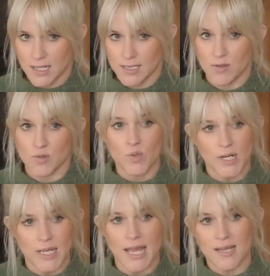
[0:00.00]
because I was
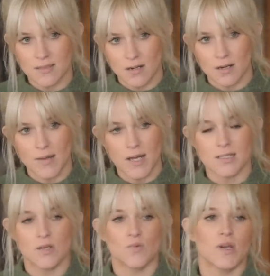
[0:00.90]
working at
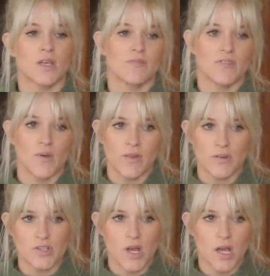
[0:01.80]
Starbucks and working a few
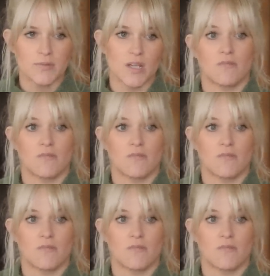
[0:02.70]
other jobs